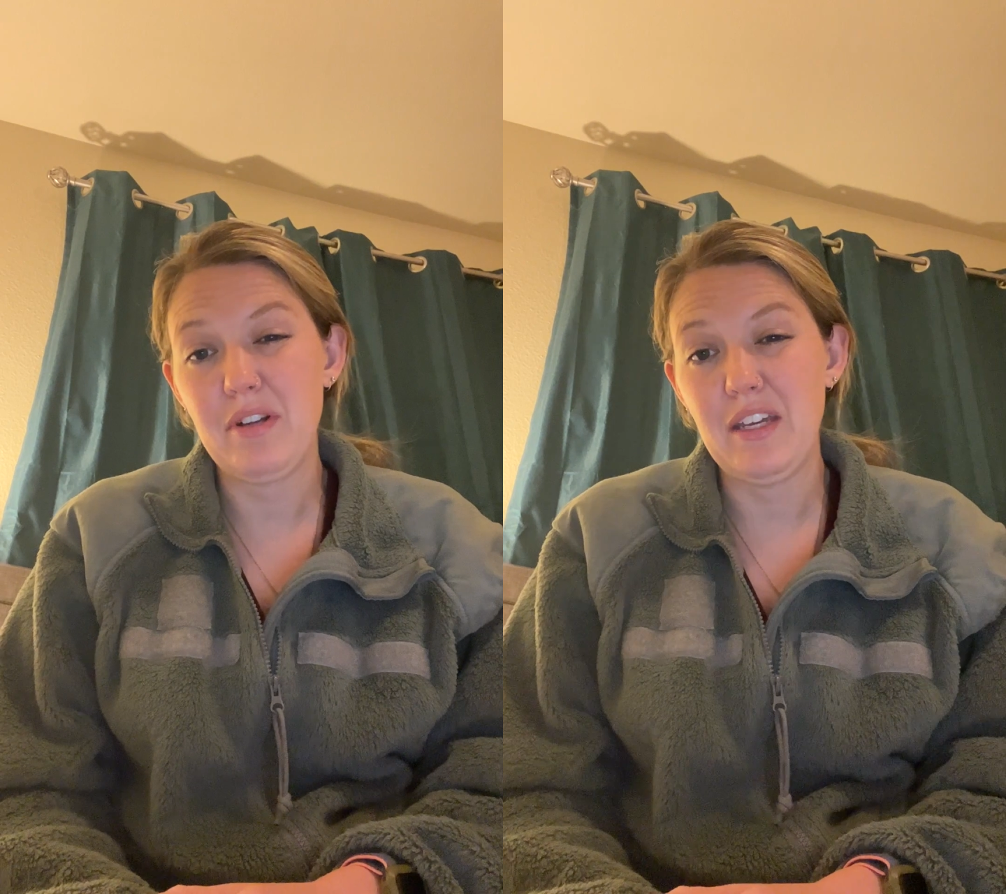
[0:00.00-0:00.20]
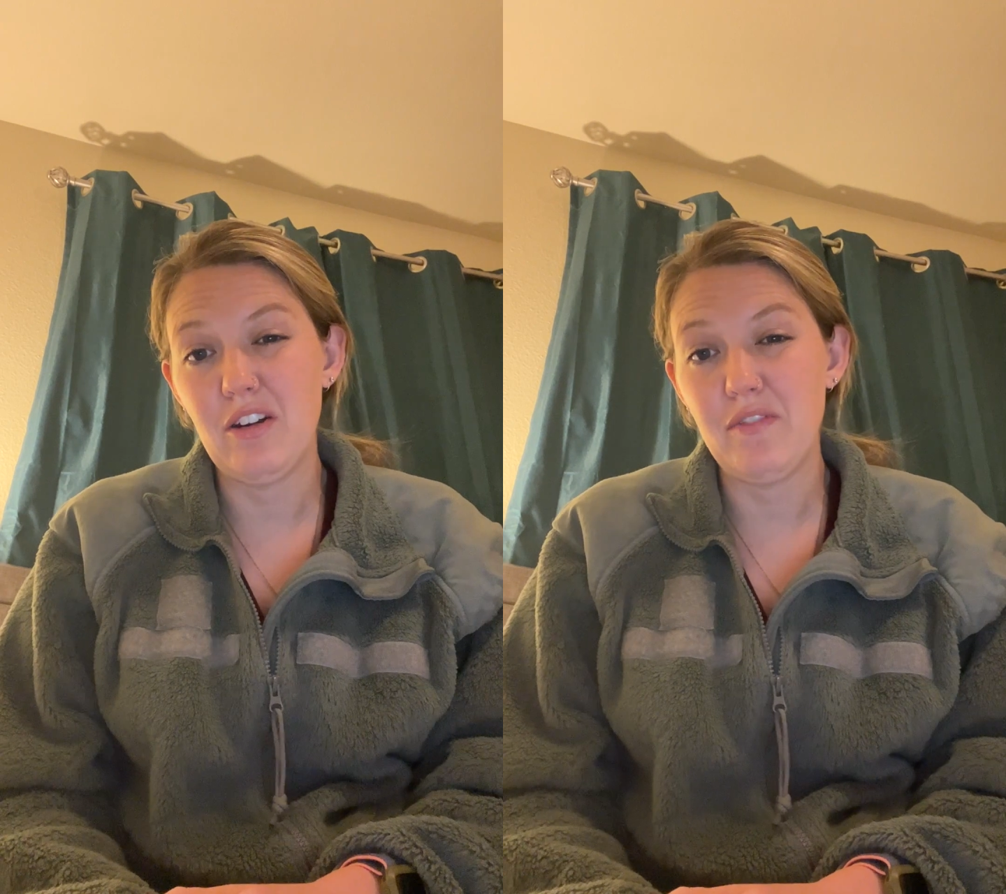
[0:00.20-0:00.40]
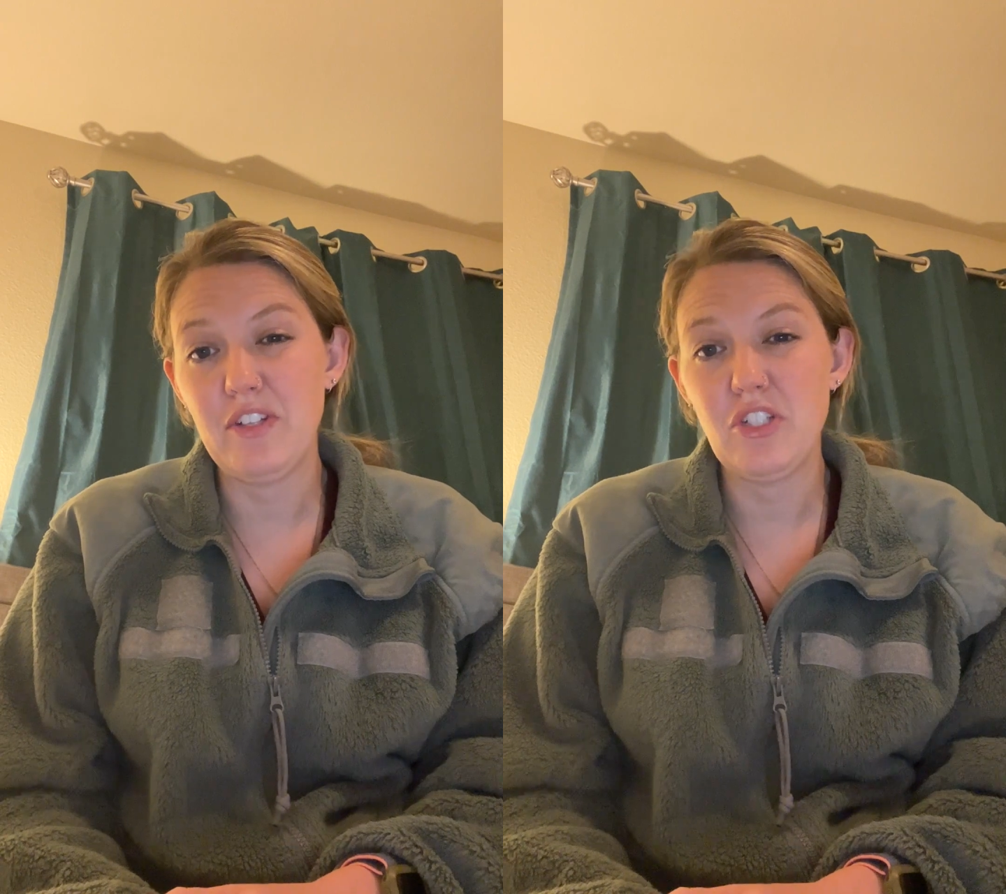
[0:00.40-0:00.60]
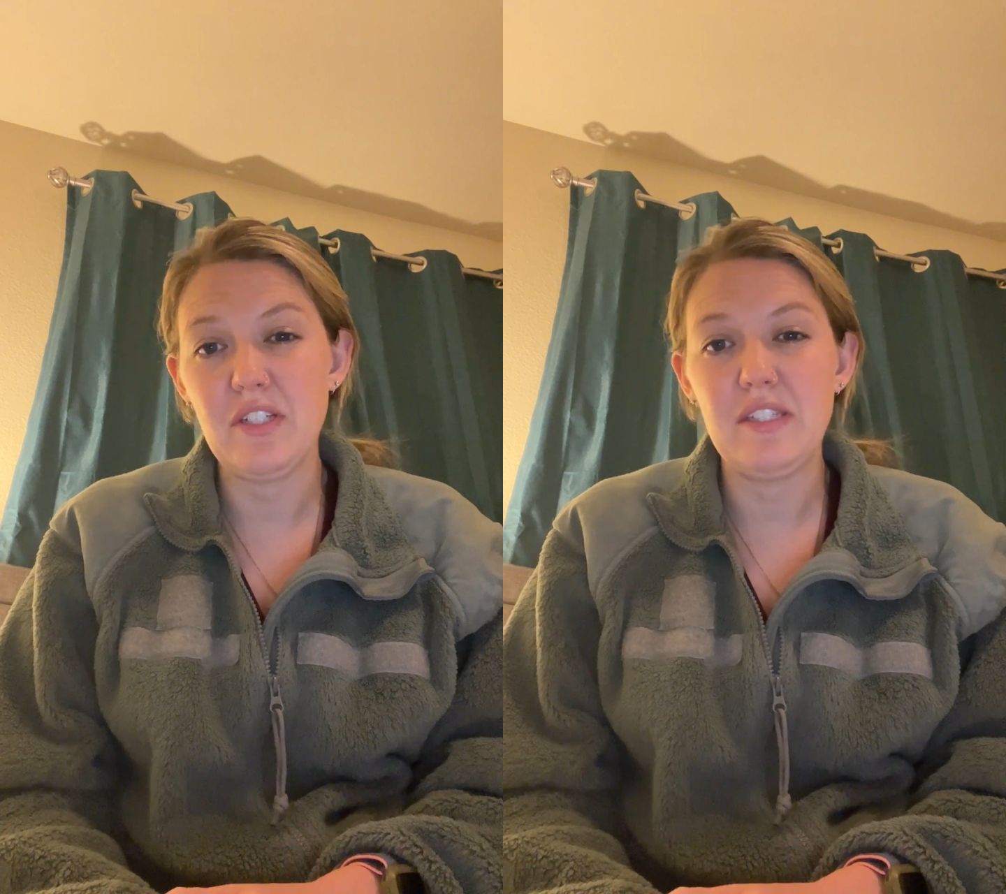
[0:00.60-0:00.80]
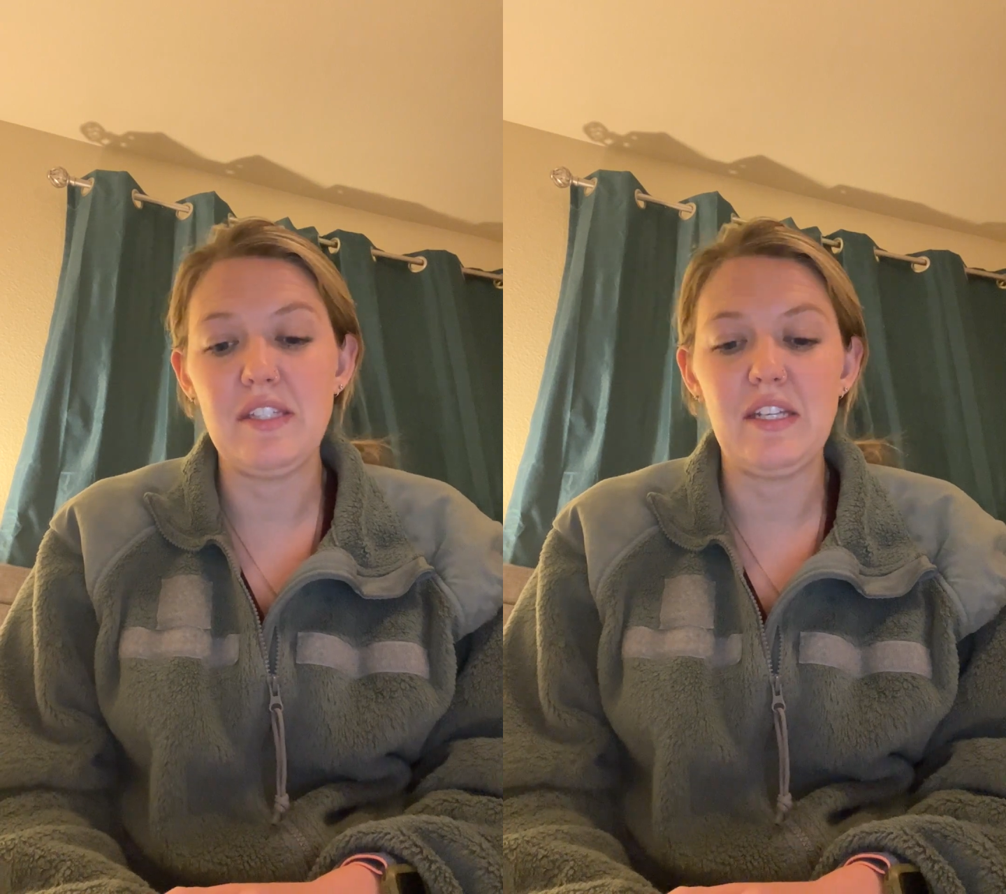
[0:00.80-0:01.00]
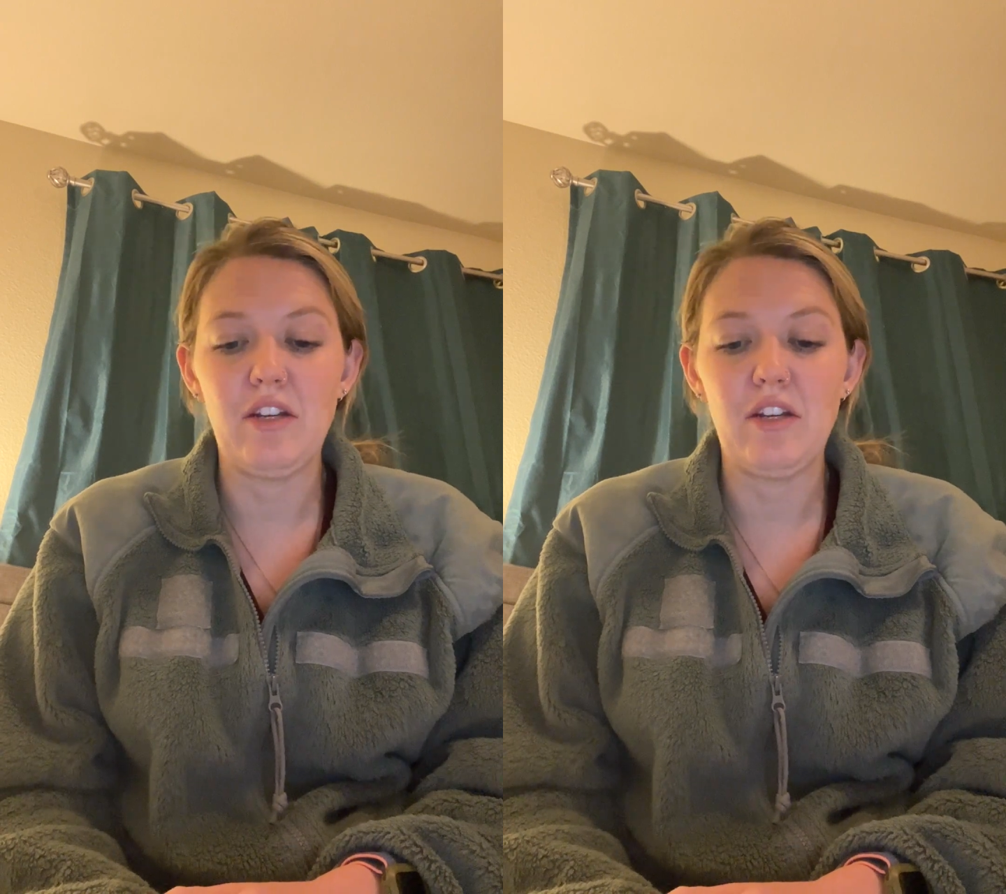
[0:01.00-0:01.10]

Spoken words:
of interventions and